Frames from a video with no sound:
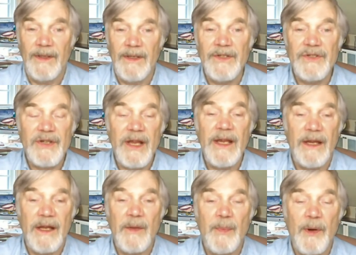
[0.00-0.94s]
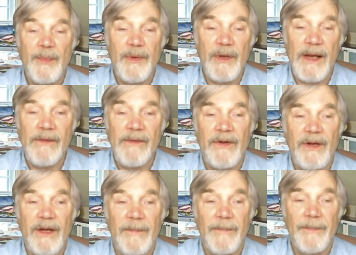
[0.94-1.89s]
is gaining
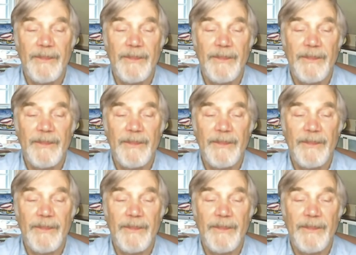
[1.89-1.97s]
popularity.